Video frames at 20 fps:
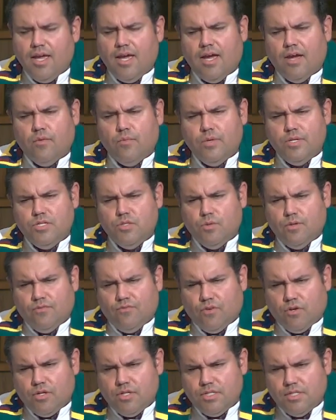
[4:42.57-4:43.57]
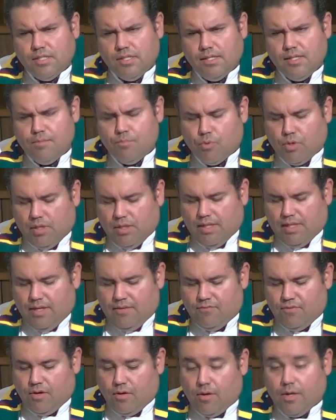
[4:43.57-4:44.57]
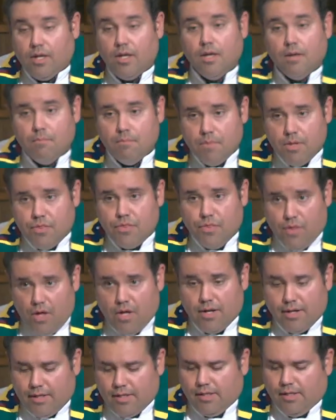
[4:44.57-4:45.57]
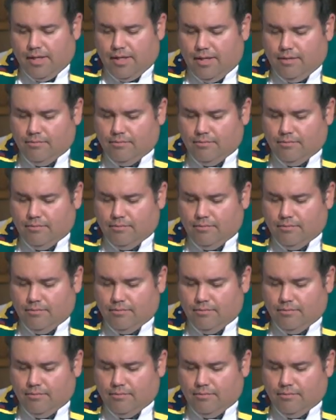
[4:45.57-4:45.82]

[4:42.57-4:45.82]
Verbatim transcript: and we do it very deliberately, very methodically.